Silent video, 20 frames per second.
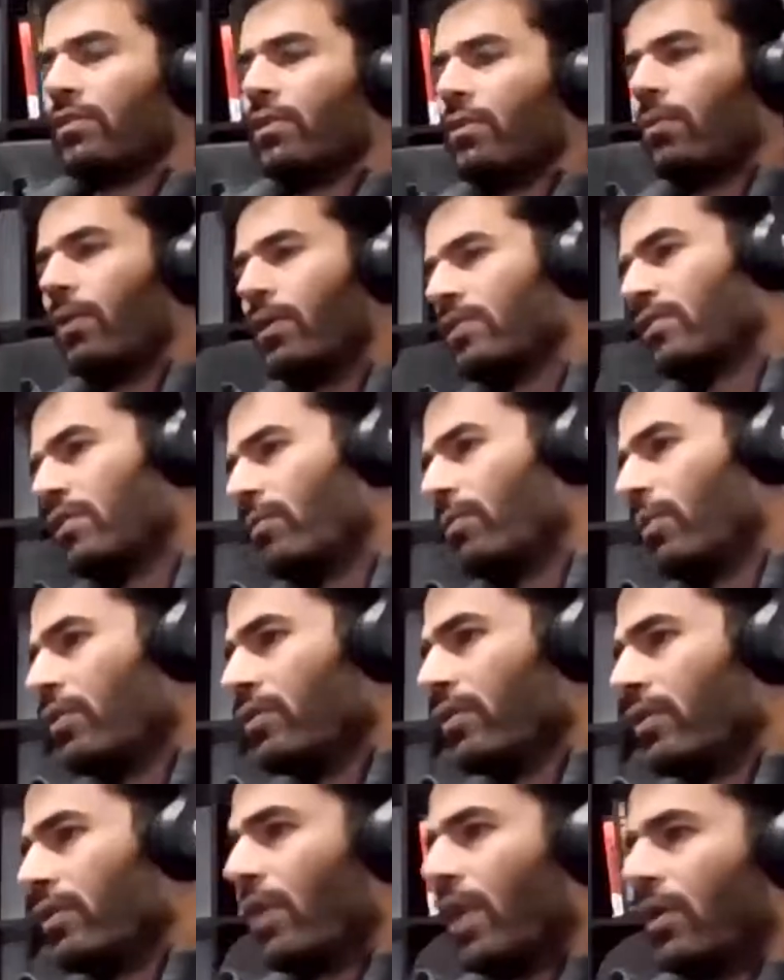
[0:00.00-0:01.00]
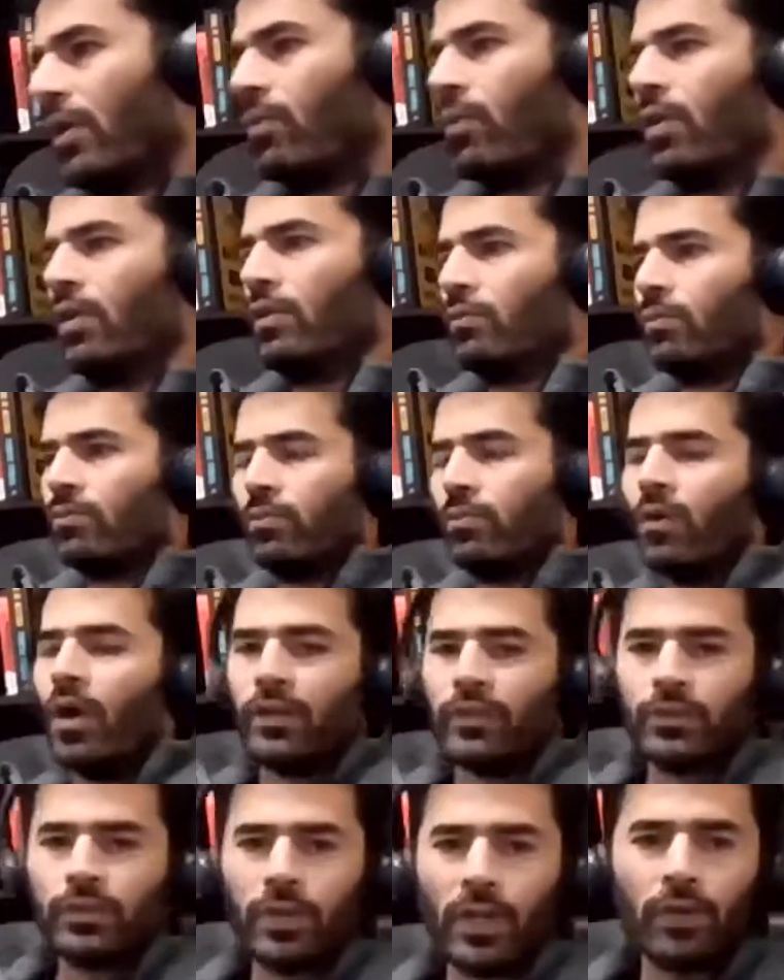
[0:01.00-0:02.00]
so what's the perfect, like, what
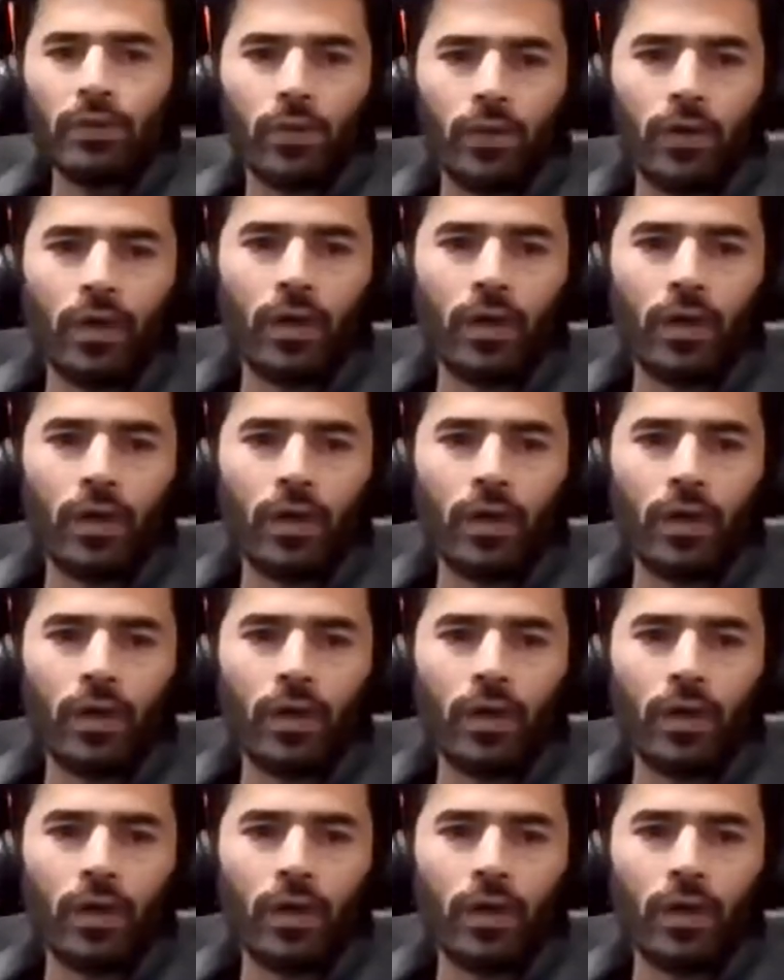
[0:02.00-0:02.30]
are you trying to